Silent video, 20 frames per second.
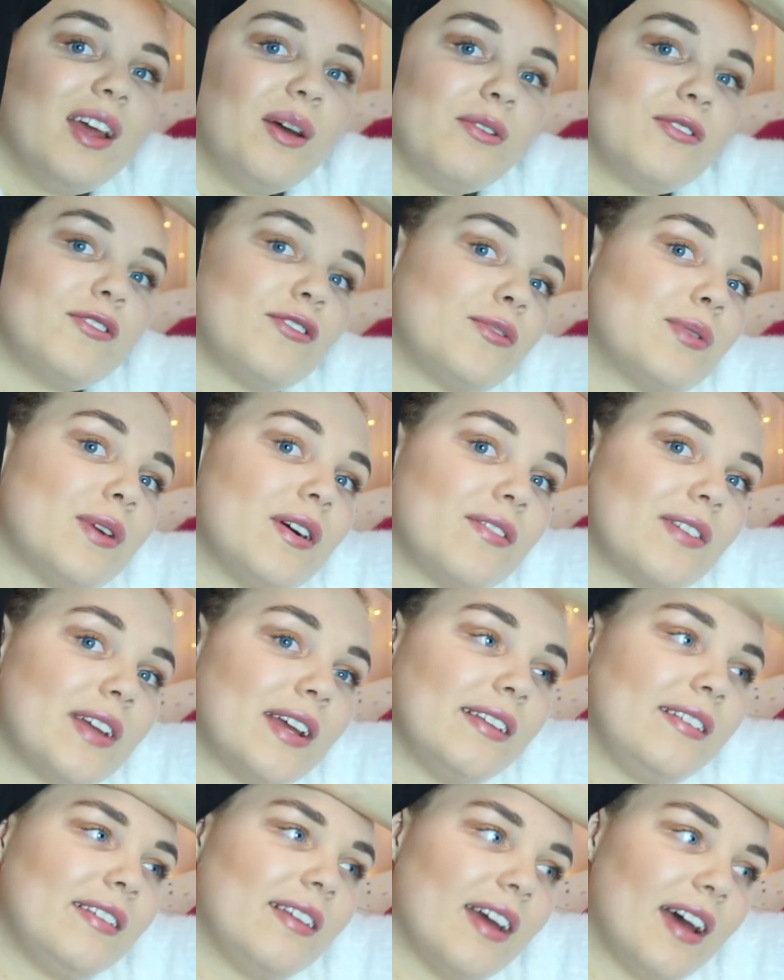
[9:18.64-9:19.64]
which was
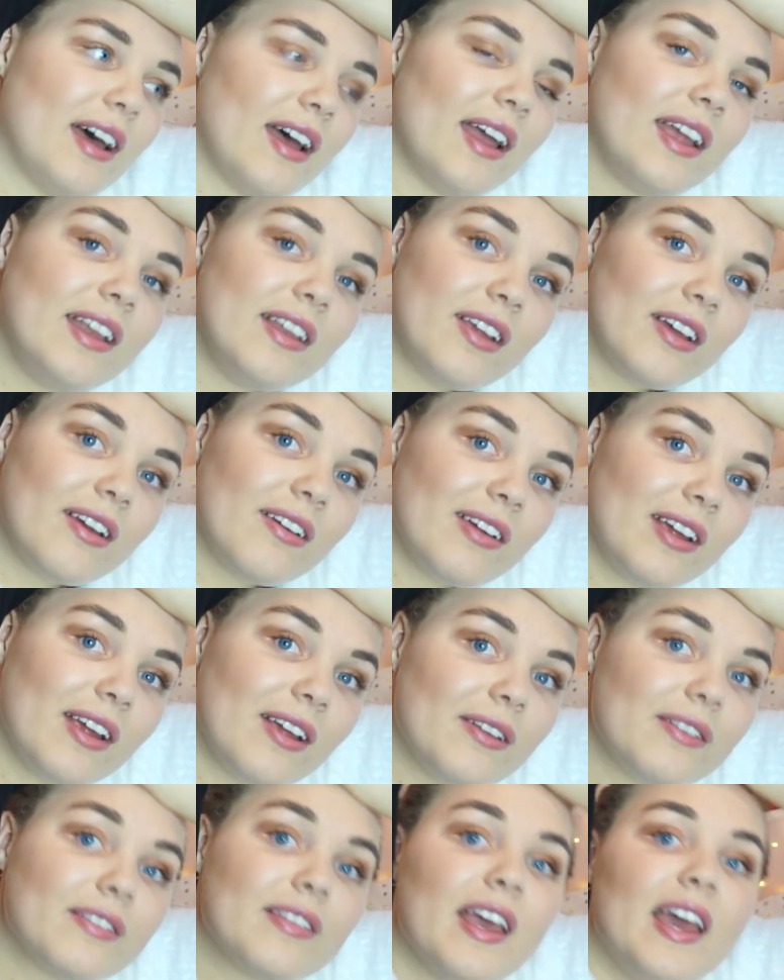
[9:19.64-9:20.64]

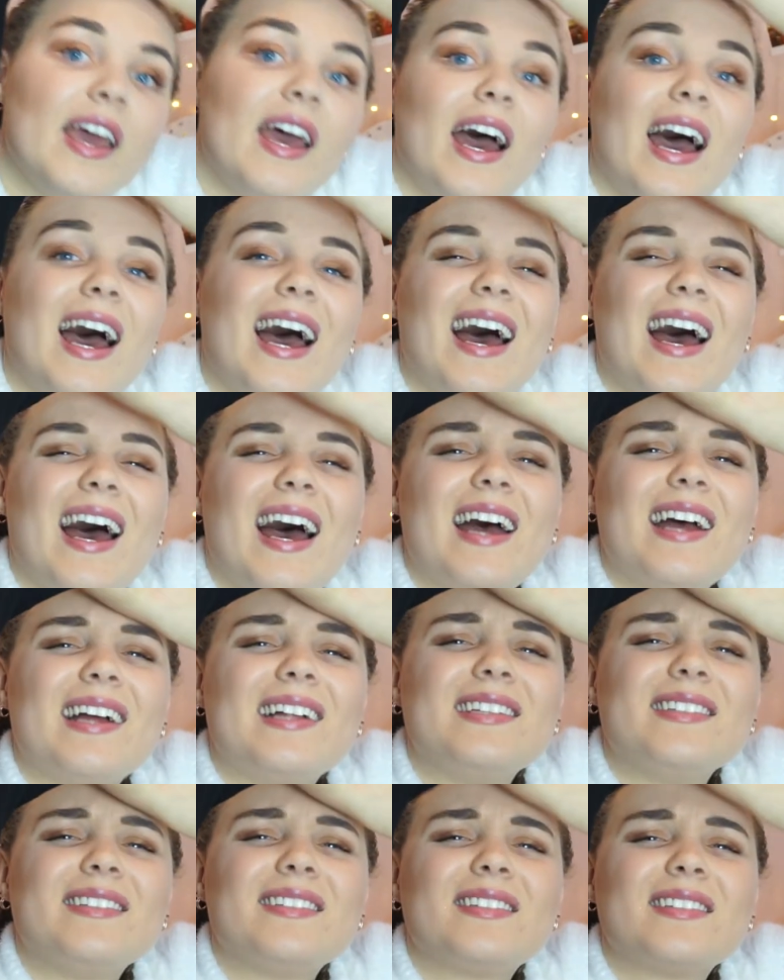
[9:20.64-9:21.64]
€12.99
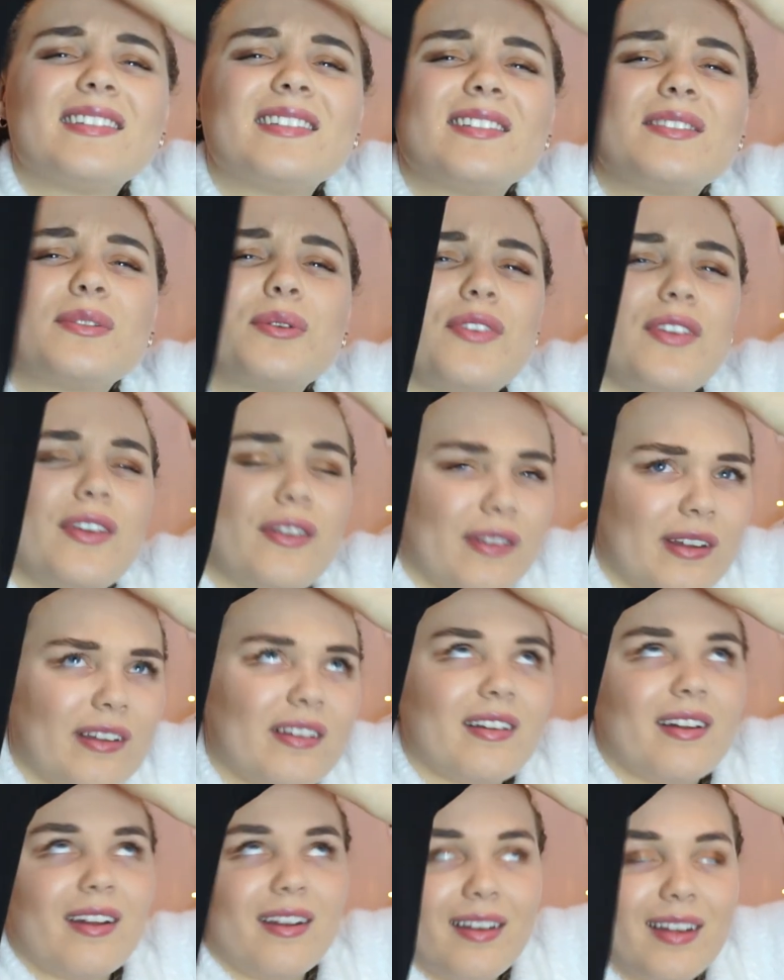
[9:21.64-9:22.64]
and
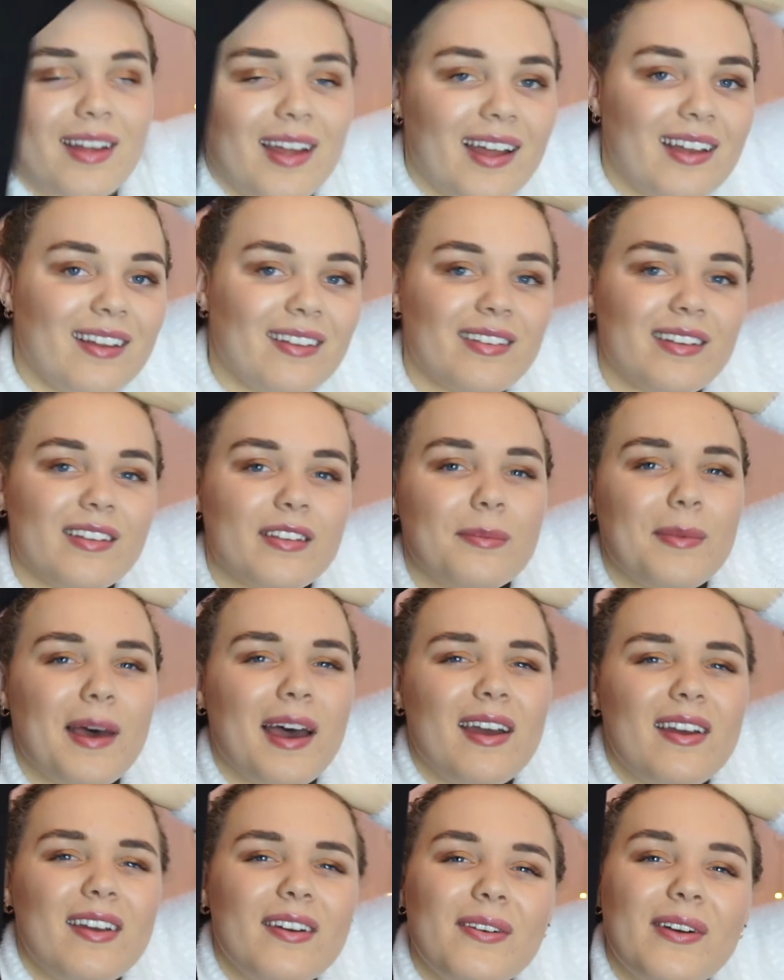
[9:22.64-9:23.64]
€12.99 and it says
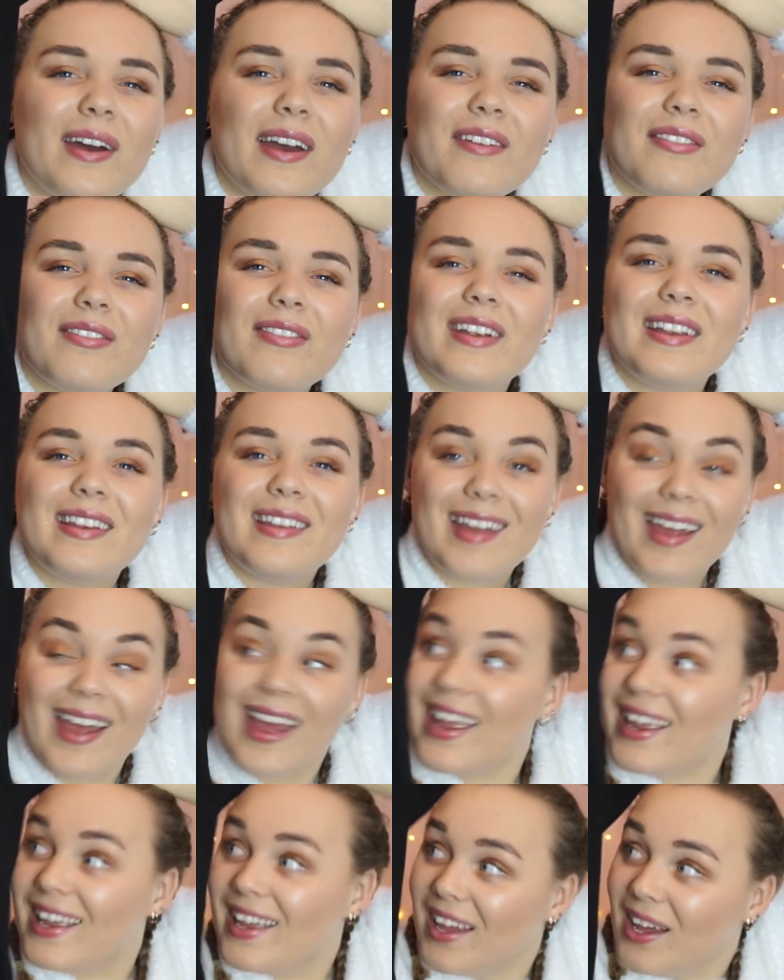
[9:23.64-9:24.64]
smile every
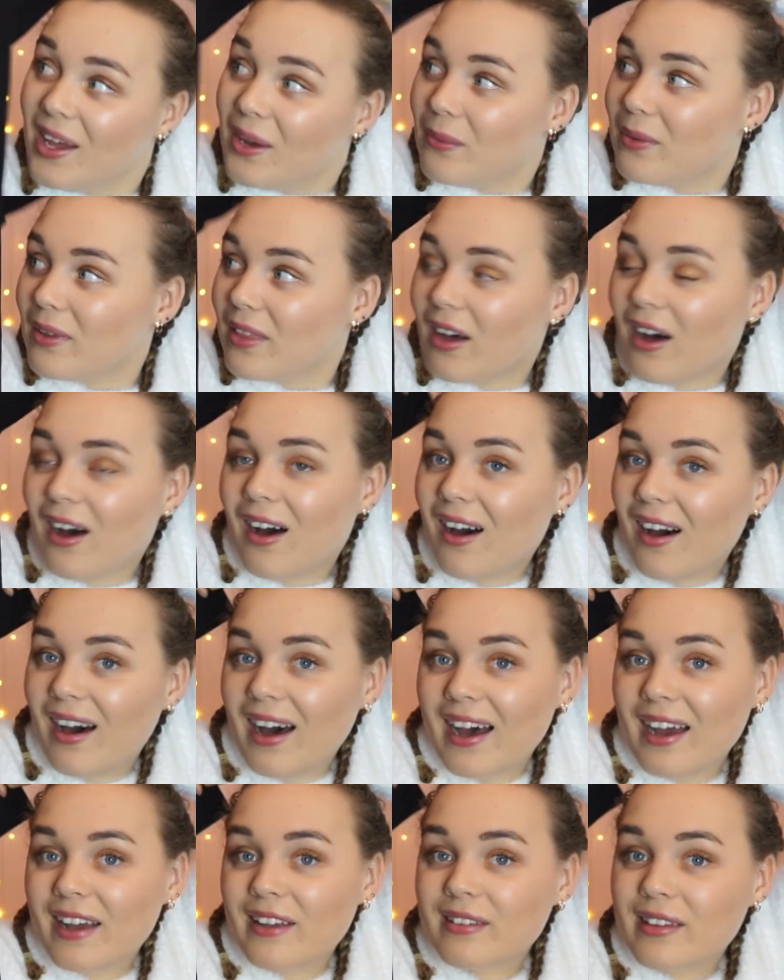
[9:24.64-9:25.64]
day with heart
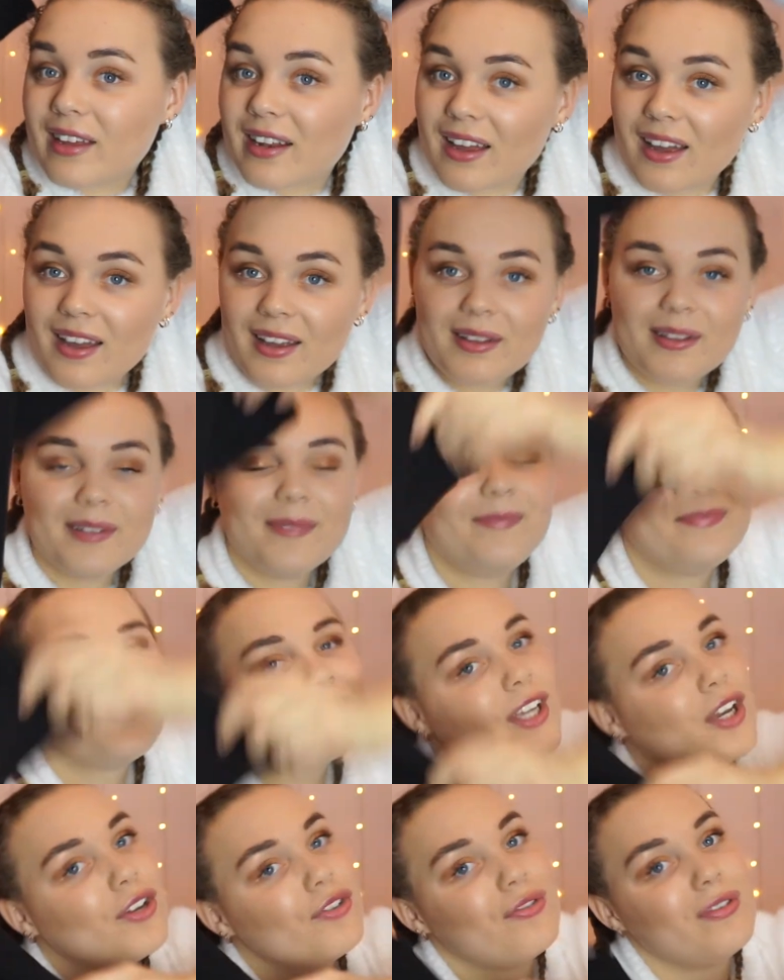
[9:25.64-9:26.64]
eyes, and I
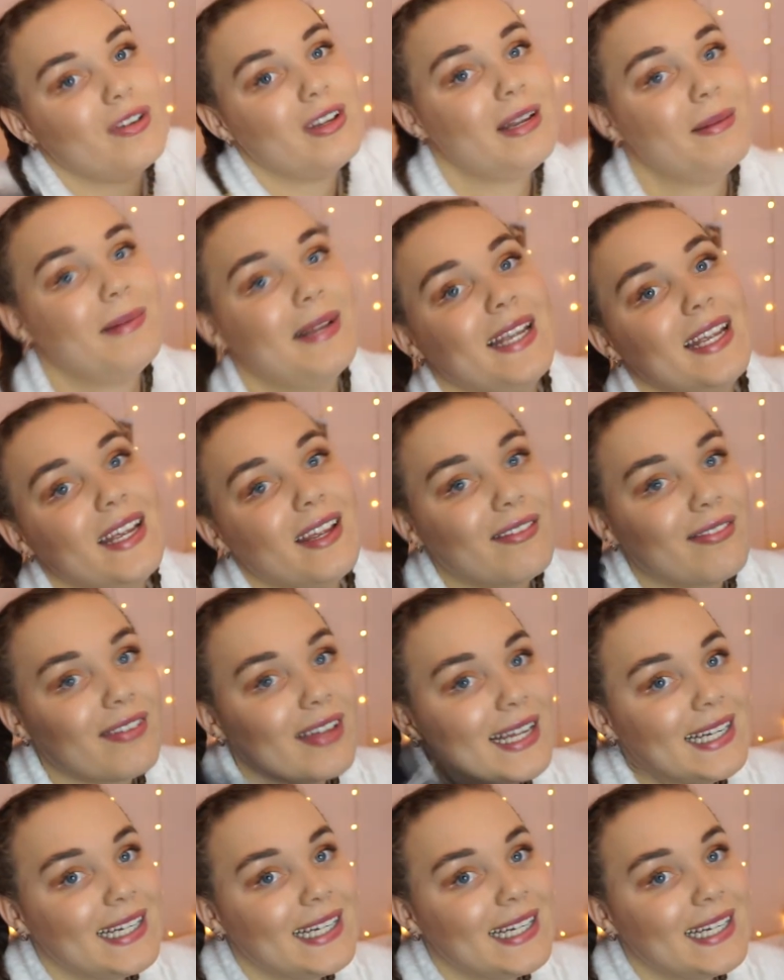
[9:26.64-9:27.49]
truly believe